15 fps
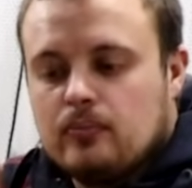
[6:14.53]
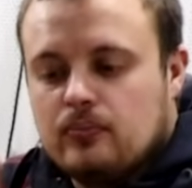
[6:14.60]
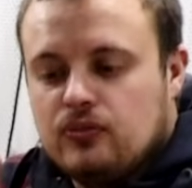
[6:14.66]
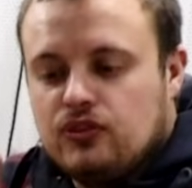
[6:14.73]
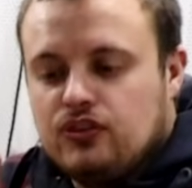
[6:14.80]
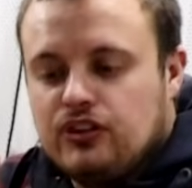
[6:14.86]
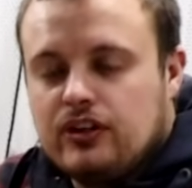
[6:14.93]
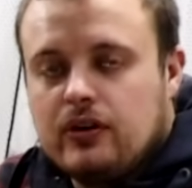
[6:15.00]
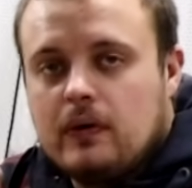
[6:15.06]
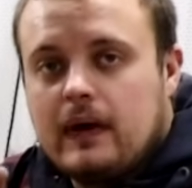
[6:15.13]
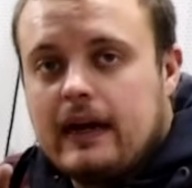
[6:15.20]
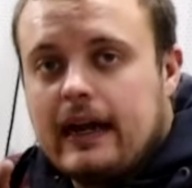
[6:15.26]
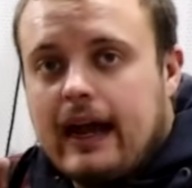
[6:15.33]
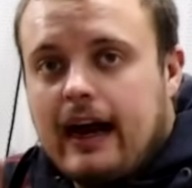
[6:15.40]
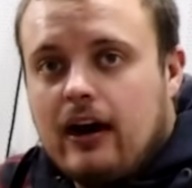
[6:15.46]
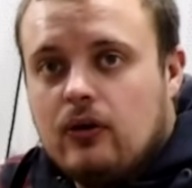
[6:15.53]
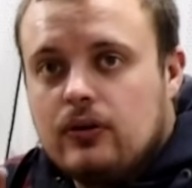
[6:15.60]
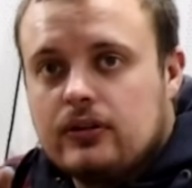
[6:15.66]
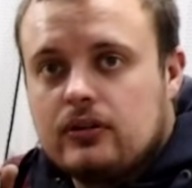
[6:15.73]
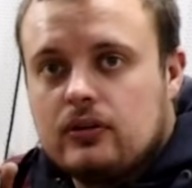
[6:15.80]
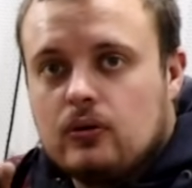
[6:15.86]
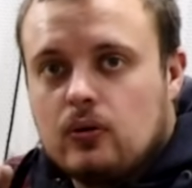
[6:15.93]
zero it
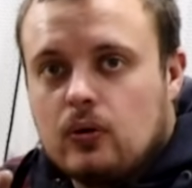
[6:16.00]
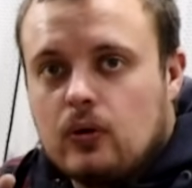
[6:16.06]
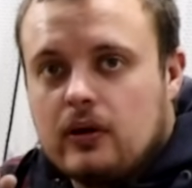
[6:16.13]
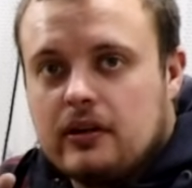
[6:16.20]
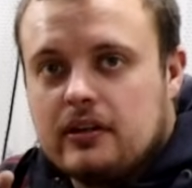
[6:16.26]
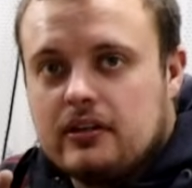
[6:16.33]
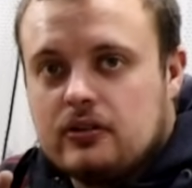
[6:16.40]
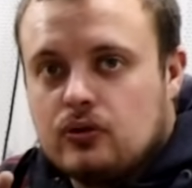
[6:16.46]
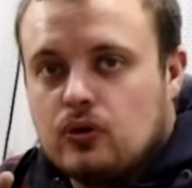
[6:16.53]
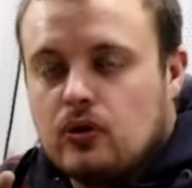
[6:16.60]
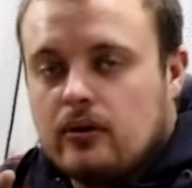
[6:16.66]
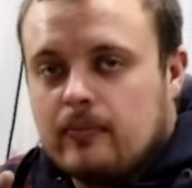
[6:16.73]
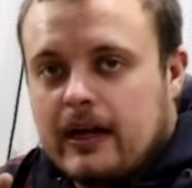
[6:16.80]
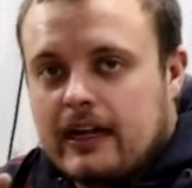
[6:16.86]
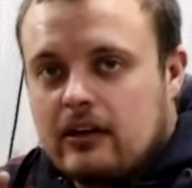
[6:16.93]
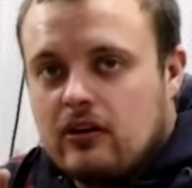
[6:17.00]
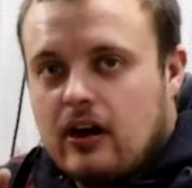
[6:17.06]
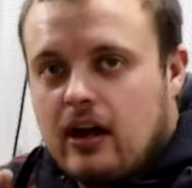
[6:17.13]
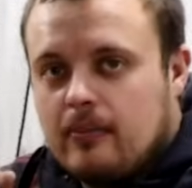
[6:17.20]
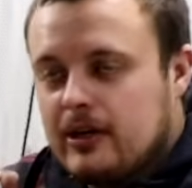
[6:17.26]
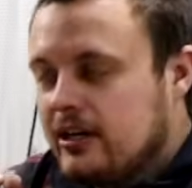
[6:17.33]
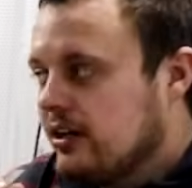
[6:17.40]
out on your
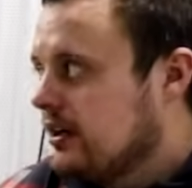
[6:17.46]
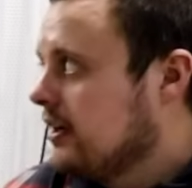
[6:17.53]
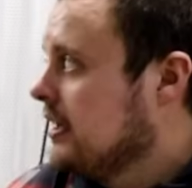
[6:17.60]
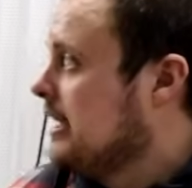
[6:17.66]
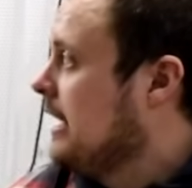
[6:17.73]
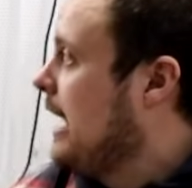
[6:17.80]
micrometer,